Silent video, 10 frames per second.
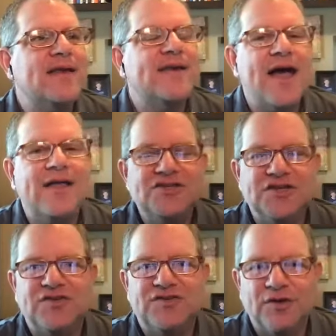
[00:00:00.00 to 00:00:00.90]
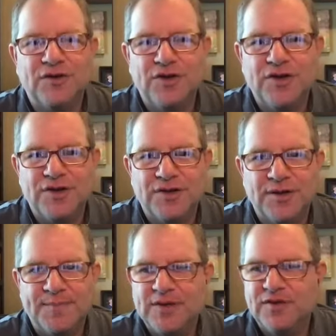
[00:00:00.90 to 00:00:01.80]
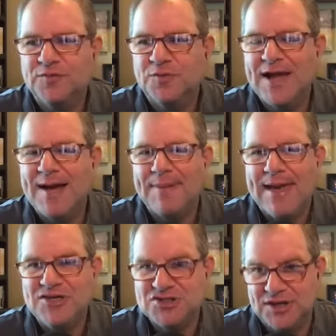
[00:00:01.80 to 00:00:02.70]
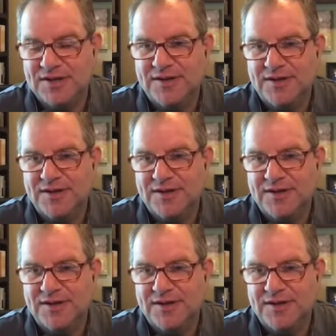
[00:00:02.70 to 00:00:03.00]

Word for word: analogy is so good because we're not patient.